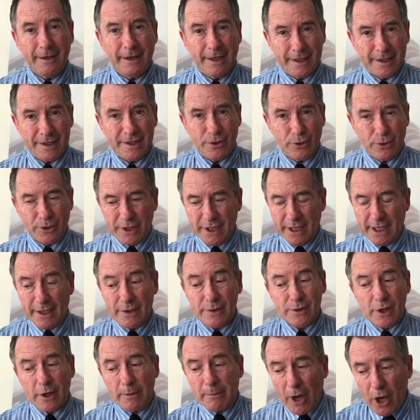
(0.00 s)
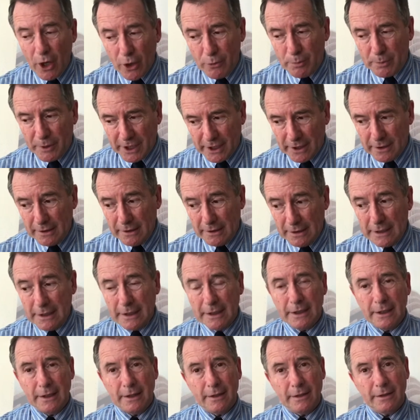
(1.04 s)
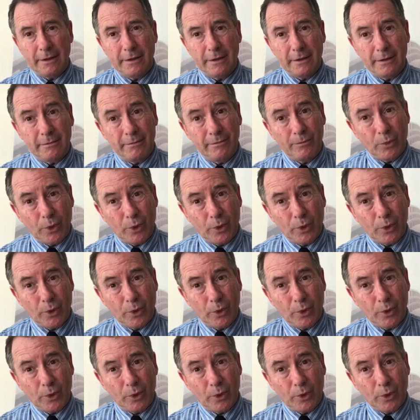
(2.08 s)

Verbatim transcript: and sorted out. So I'm hoping that